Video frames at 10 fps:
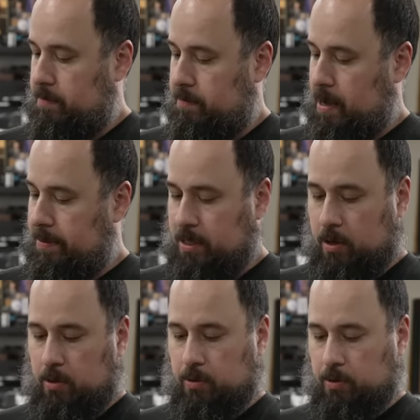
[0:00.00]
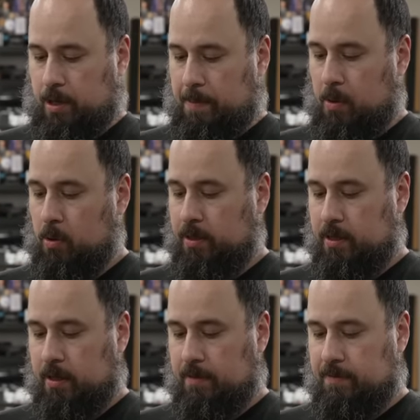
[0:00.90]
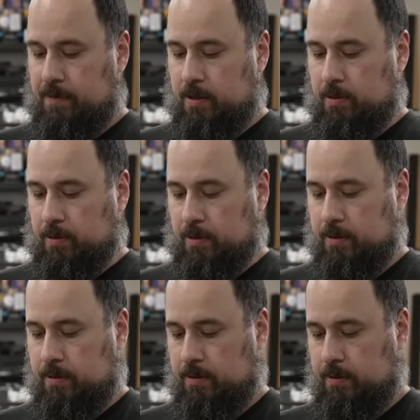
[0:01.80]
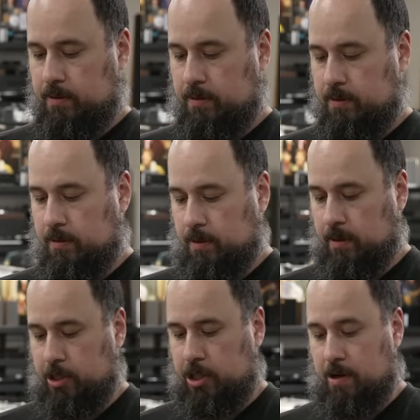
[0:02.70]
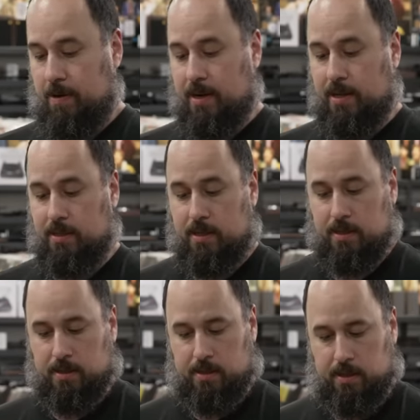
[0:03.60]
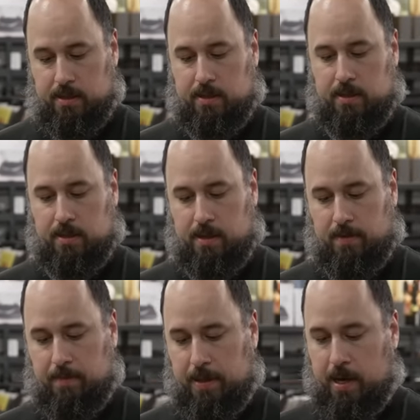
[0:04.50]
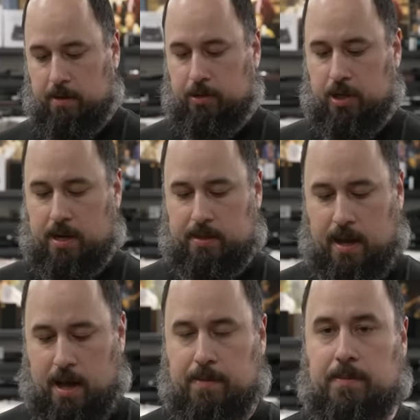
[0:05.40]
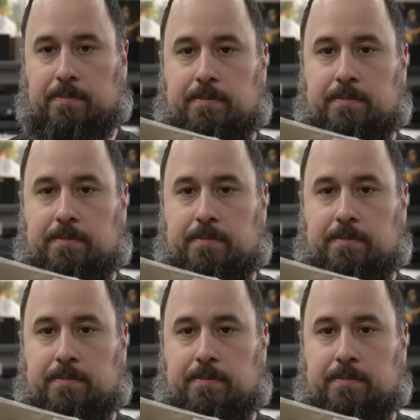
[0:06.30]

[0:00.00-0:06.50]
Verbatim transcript: Bobby Cole, A Point of View the legendary 1967 piano jazz album.